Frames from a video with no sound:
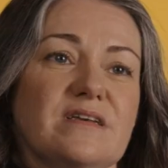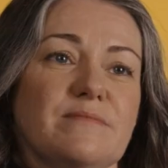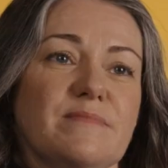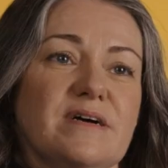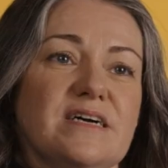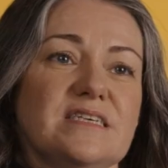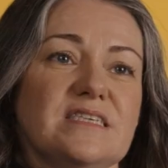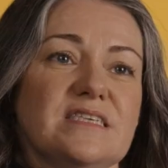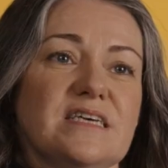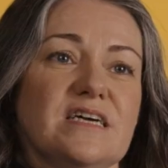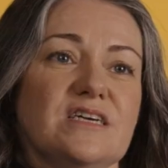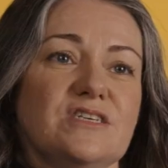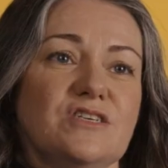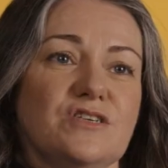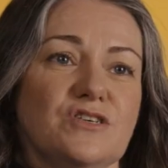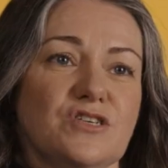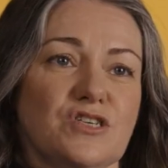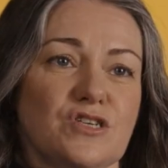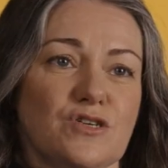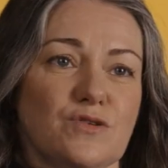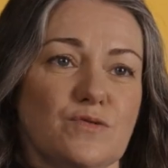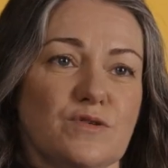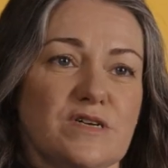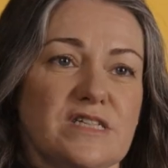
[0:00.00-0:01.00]
of mine said, you
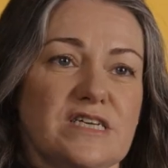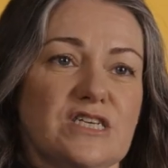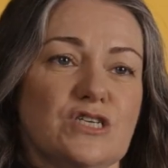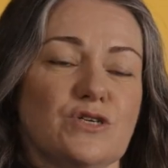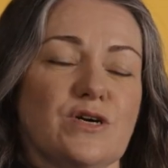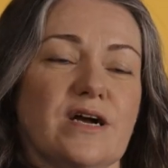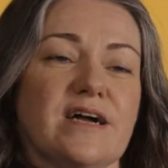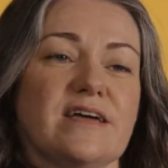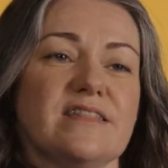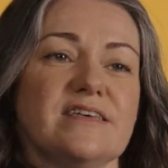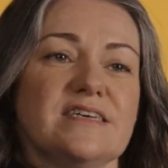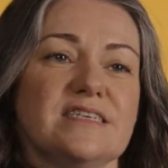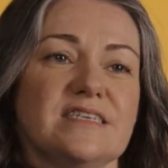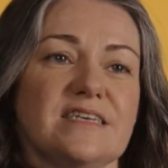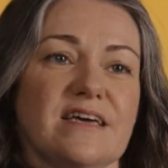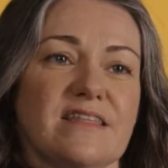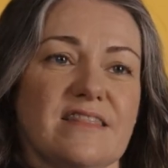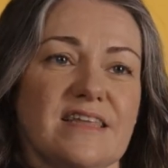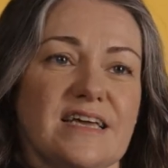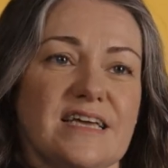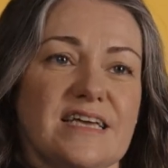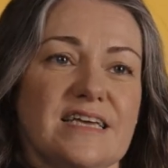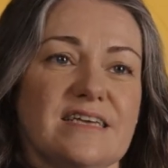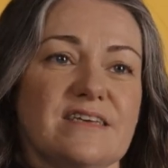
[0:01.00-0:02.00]
should really try this. I
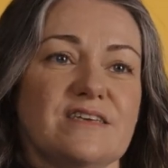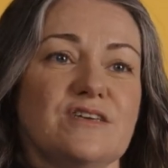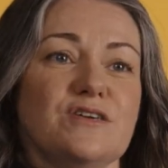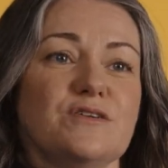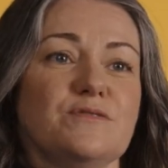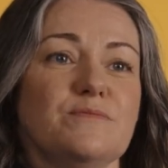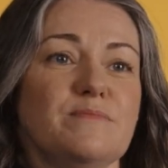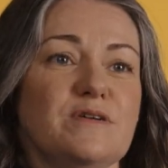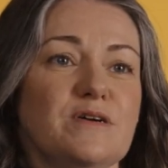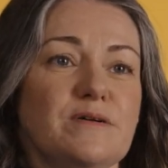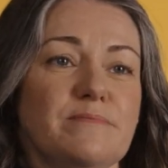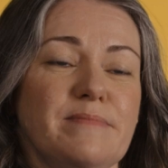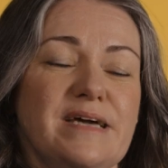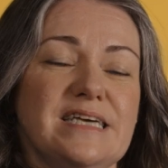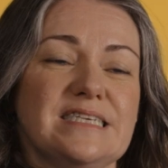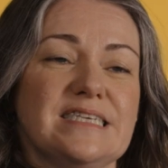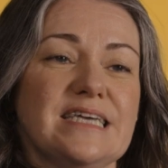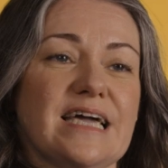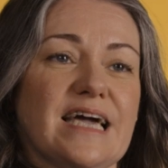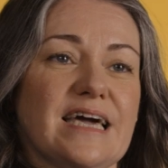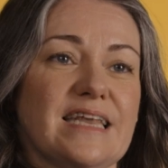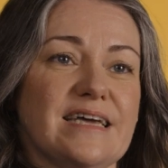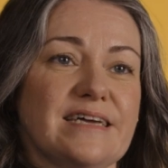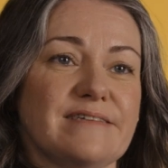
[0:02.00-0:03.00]
think you'd be
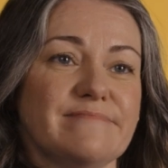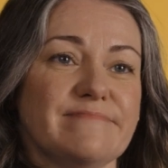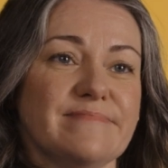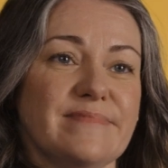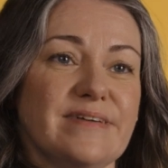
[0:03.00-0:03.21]
amazing at it.